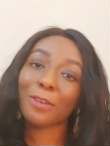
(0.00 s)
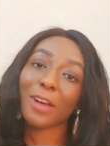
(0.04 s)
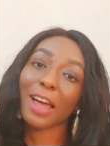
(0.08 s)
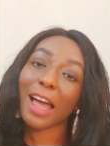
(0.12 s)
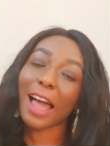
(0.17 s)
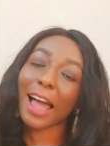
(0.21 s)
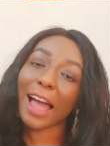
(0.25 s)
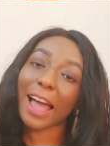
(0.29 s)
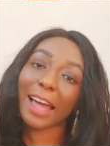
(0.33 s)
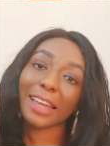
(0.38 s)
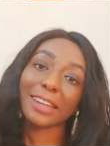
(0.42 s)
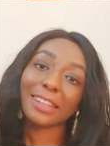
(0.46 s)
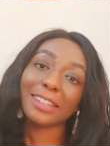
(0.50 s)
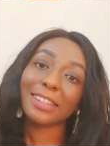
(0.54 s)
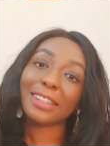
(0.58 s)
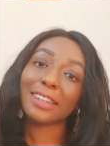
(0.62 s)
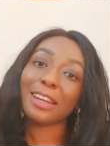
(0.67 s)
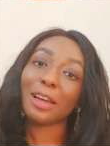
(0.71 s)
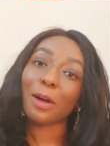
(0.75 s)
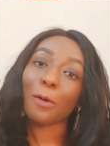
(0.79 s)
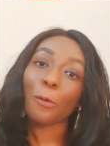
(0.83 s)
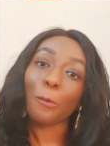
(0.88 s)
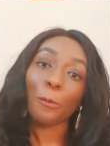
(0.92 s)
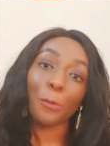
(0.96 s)
and
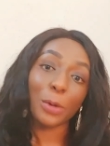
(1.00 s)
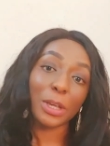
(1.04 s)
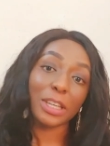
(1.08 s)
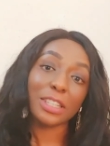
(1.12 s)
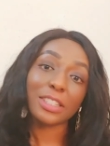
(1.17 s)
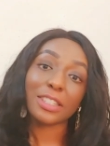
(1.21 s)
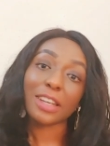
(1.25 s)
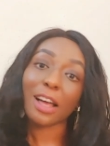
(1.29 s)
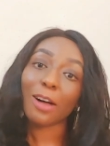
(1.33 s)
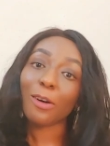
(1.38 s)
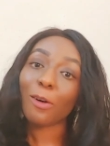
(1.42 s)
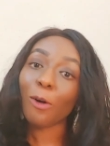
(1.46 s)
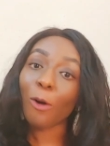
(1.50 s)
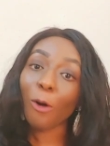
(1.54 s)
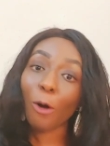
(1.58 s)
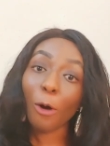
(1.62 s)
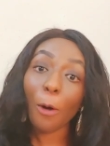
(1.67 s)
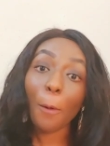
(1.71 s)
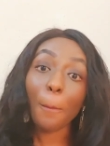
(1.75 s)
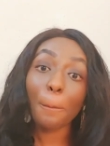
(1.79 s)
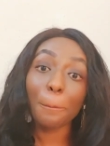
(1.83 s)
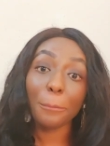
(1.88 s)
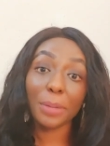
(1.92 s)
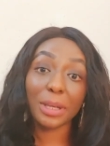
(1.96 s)
we shall
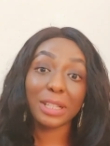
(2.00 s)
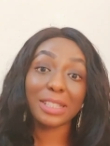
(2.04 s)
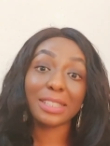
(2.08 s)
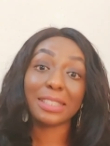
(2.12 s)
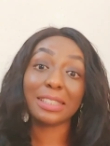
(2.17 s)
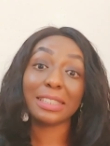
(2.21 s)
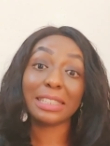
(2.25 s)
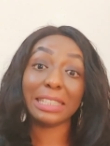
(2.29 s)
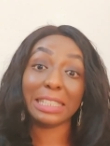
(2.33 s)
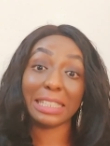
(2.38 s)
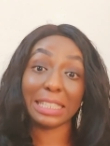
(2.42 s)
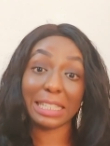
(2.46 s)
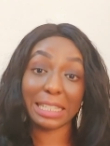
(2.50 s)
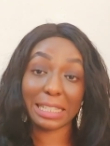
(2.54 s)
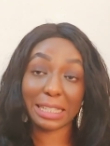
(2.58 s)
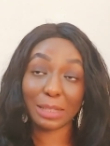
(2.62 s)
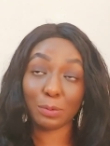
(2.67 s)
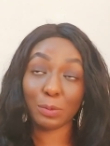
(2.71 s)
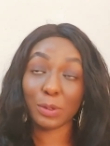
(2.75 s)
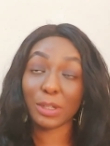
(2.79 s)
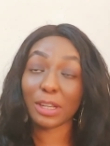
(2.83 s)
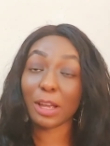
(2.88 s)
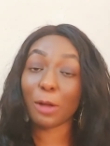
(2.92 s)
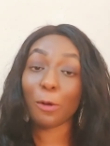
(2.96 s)
all beat this.
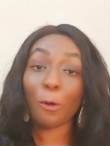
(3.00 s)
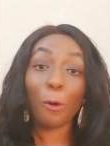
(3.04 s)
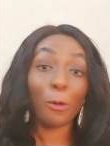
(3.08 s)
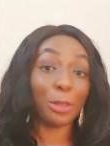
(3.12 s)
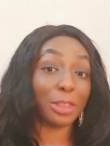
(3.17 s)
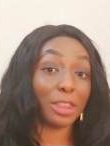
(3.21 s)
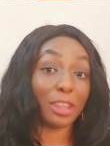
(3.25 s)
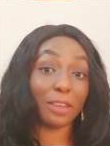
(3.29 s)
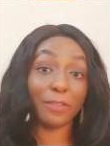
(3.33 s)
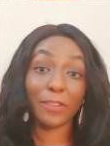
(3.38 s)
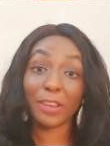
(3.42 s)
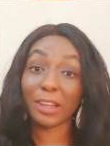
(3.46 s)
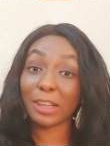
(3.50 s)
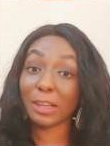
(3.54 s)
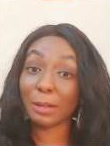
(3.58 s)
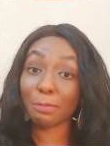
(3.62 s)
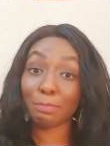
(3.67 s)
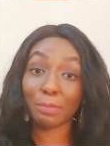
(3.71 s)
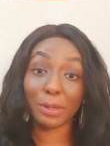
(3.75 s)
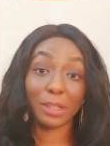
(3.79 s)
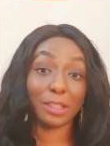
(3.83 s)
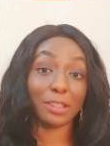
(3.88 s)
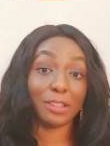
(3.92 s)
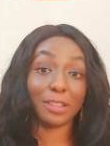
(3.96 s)
We shall definitely
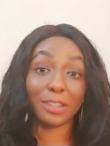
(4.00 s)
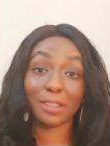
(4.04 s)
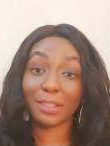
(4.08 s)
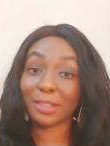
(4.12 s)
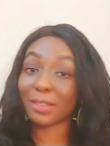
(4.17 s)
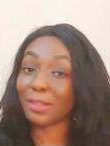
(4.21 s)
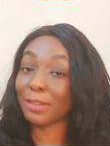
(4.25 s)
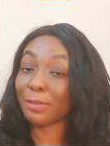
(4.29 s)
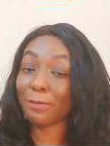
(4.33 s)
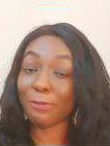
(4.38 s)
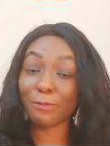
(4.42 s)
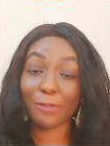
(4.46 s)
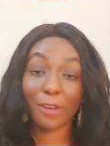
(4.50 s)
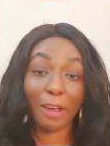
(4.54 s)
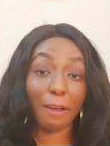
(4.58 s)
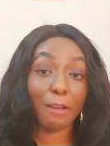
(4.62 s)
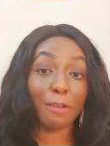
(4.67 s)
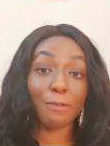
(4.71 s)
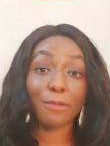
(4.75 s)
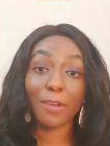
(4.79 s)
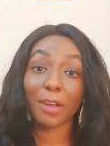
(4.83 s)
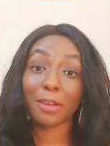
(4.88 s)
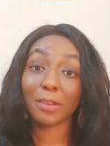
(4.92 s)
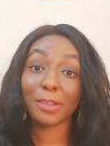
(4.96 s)
beat this. Very,
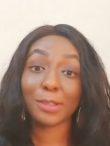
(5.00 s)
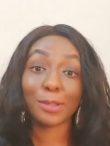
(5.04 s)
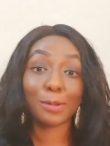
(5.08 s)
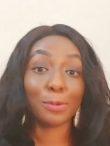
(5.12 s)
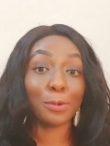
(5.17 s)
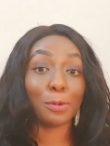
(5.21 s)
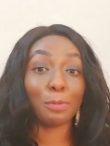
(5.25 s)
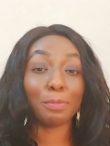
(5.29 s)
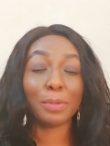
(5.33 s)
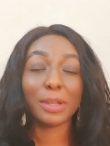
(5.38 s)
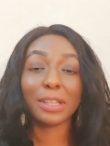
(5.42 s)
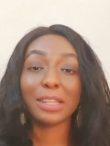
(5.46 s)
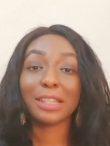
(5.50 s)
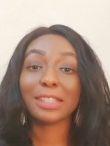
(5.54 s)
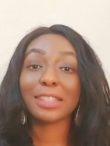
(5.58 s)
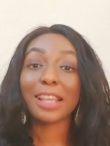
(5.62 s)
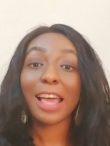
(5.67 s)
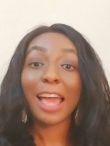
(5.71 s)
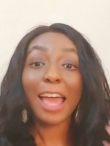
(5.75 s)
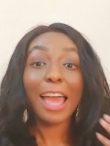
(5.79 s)
very soon we'll beat this.